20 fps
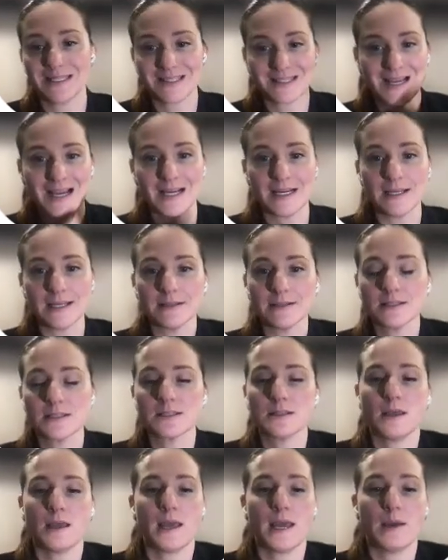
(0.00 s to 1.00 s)

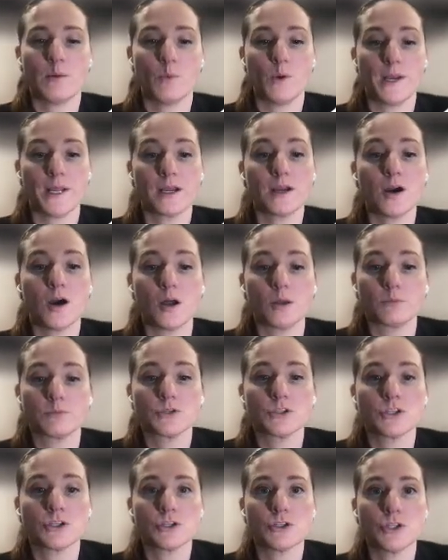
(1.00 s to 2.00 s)
science when it
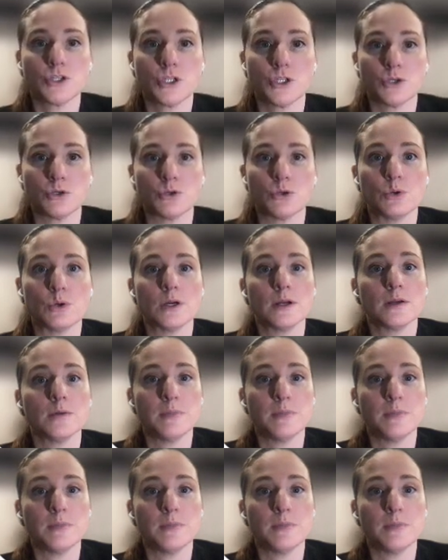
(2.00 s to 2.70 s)
comes to